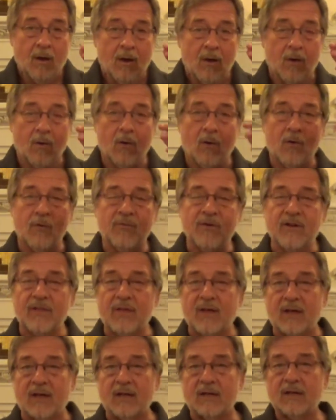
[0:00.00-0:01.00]
Over
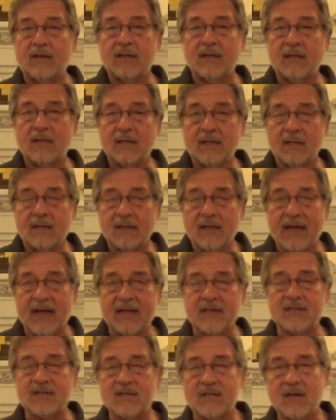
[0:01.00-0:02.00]
the
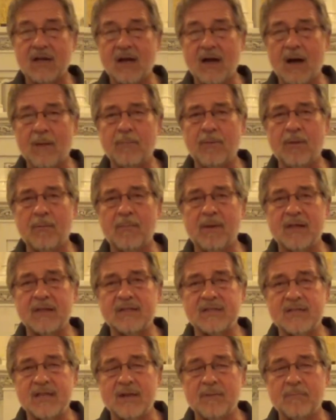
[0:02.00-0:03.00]
last couple
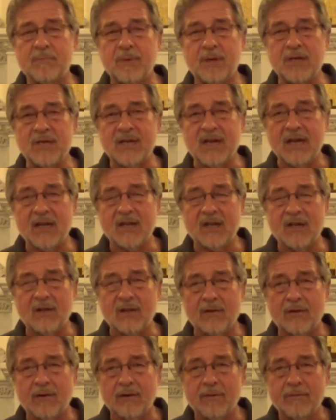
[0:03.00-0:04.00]
months in
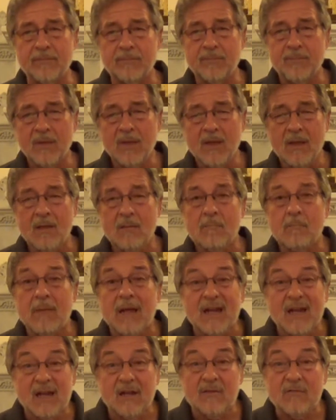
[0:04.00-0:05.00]
particular,
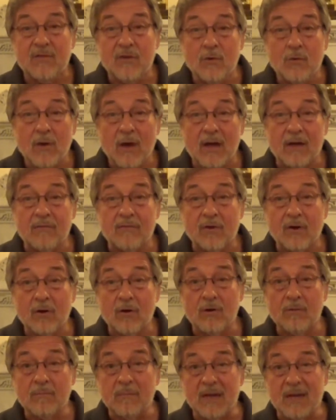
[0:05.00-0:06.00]
many of you have
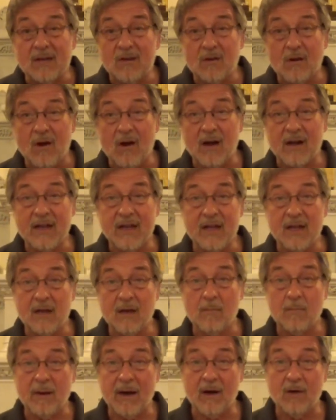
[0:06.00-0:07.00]
heard me talking
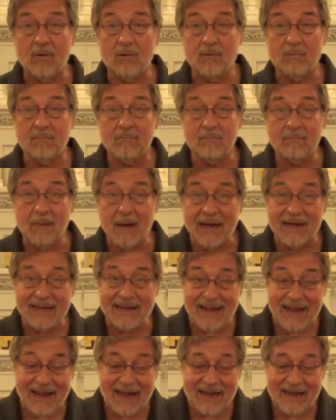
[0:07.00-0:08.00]
about my
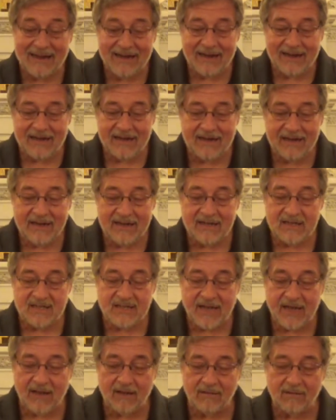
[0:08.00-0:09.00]
dad and
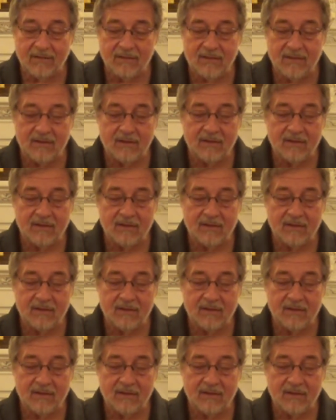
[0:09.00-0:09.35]
his health.